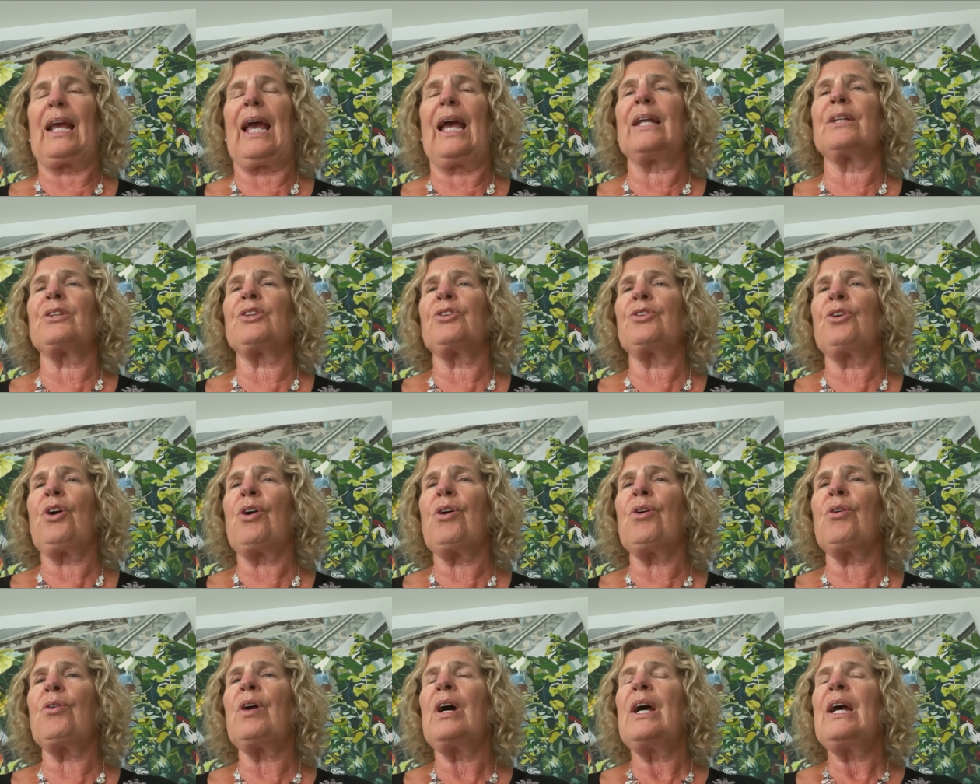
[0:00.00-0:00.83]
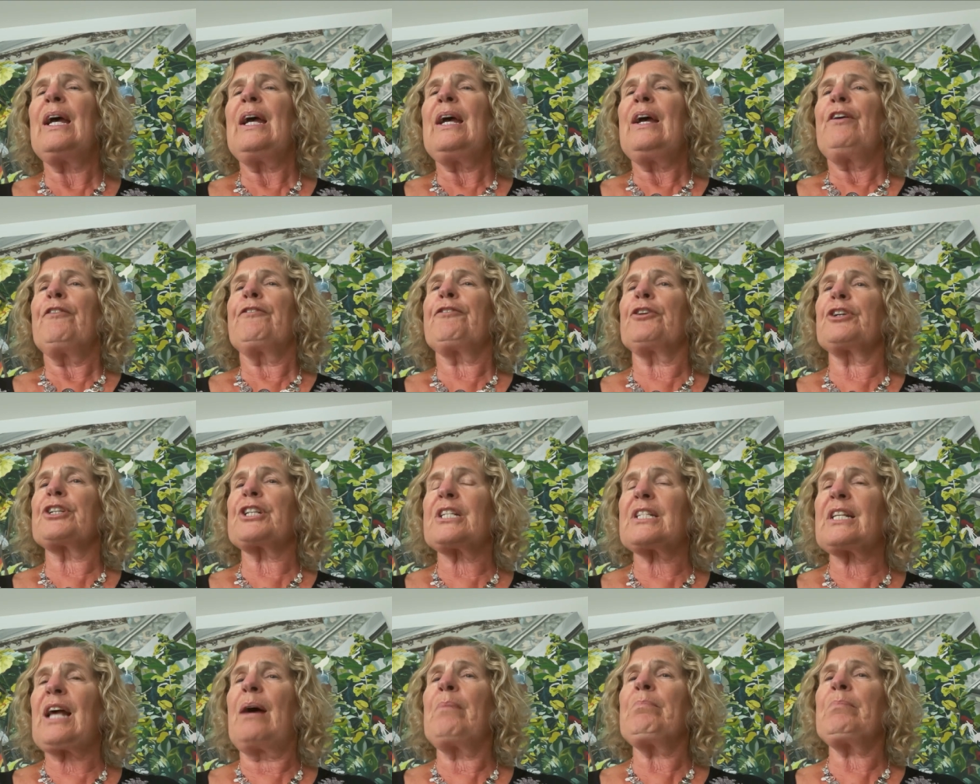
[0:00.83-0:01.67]
And you know, for
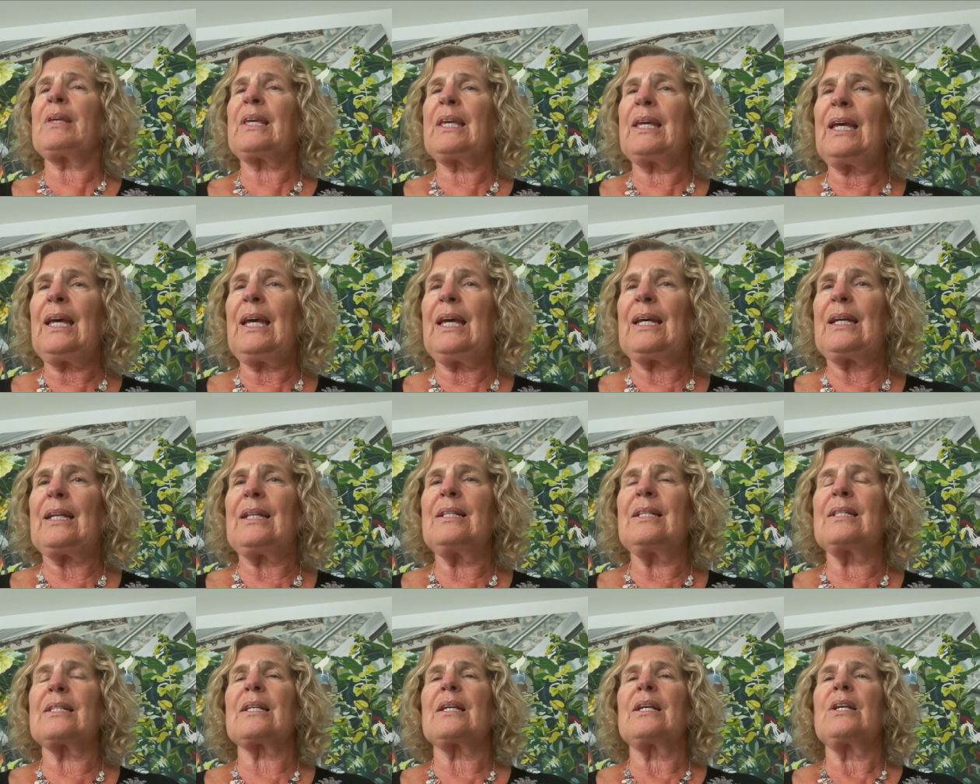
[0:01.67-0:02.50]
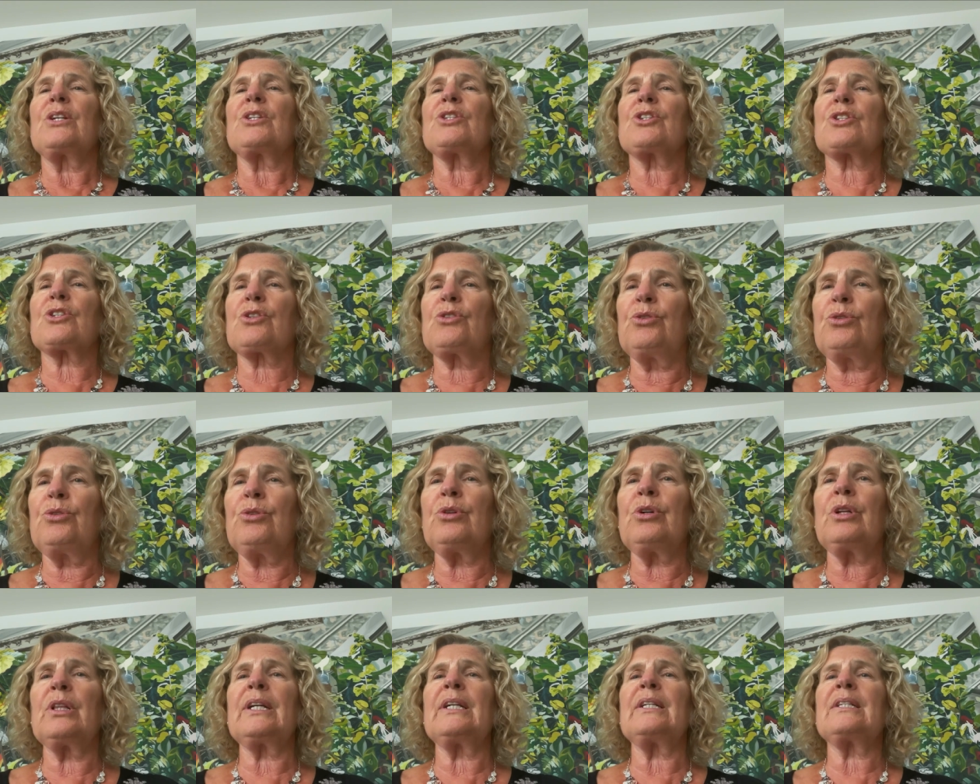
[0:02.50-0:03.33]
some kids,
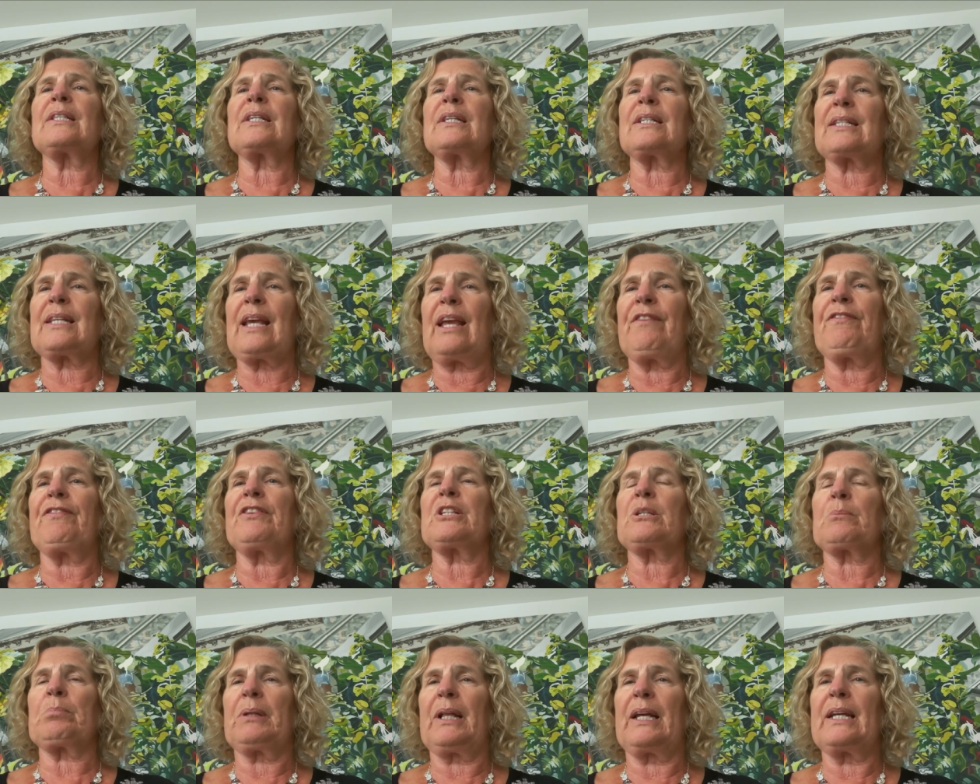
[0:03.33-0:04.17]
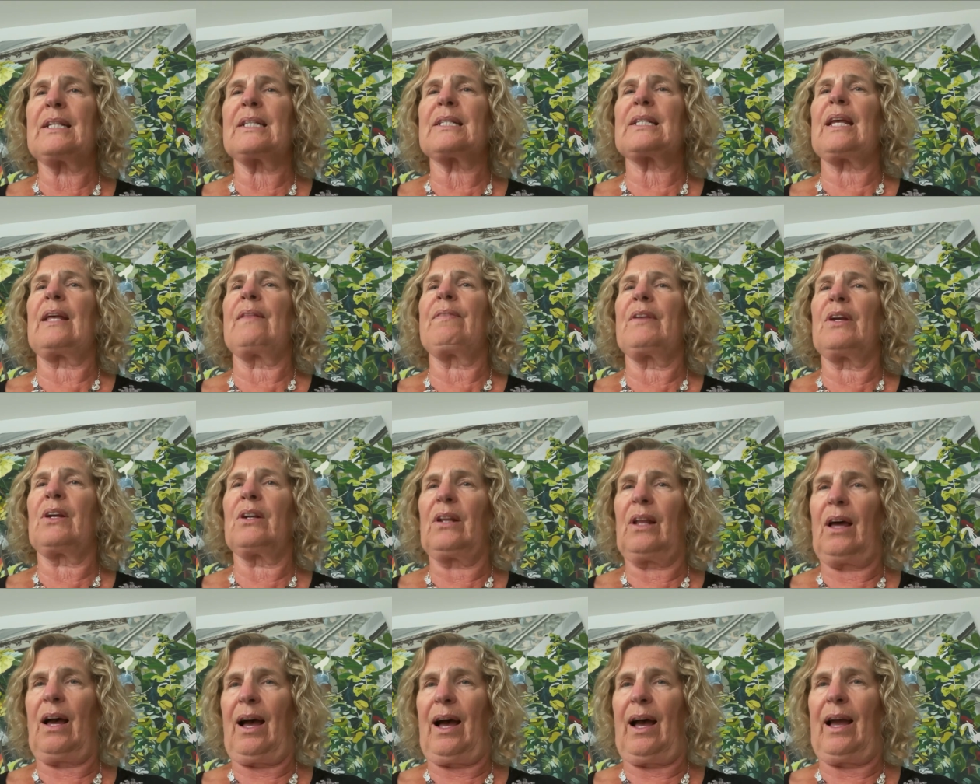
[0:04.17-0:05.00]
school is the safest place in their
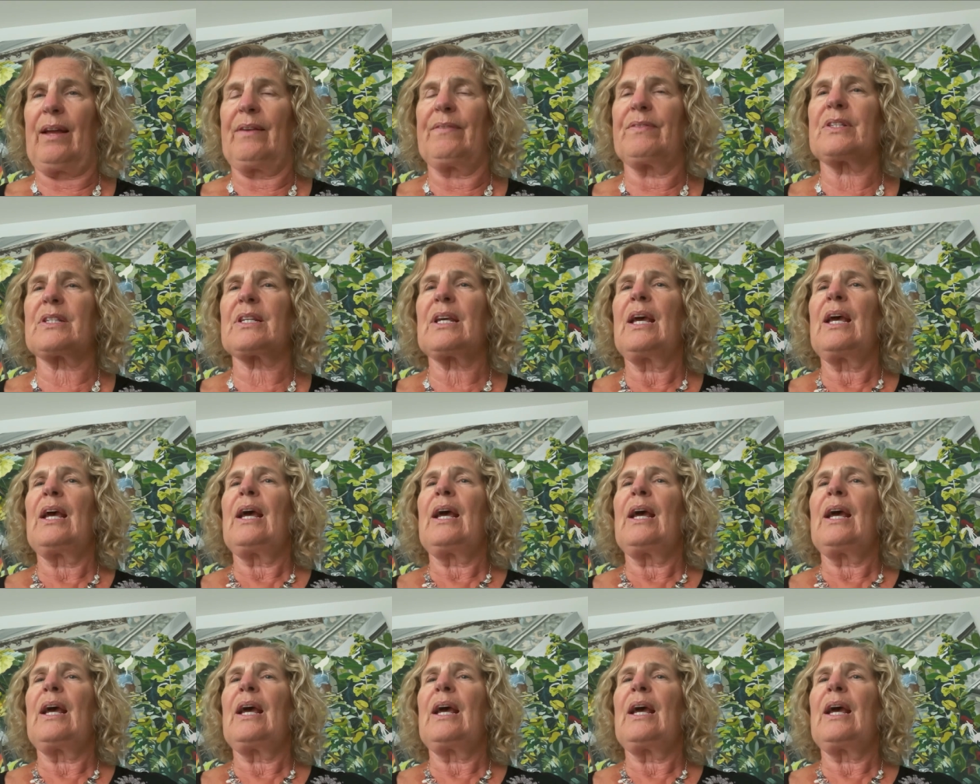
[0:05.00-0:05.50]
lives.